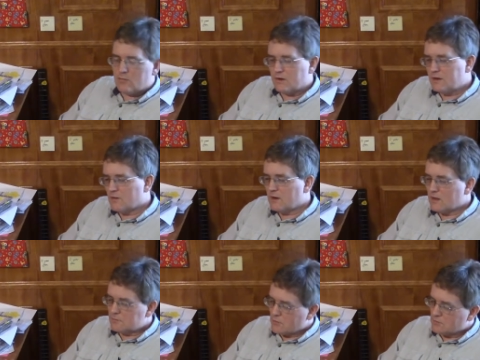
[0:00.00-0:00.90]
but now
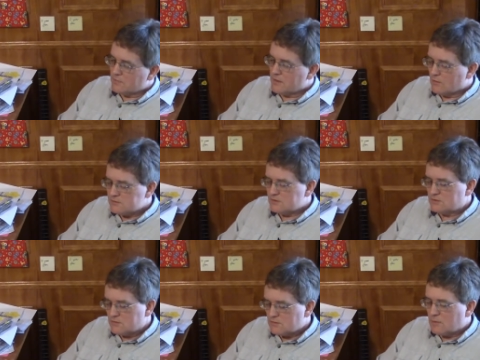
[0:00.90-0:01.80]
I'm doing videos,
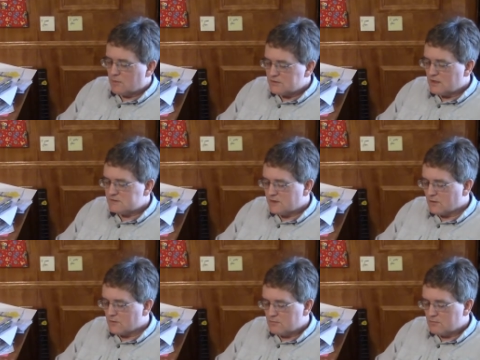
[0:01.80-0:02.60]
this will be much easier.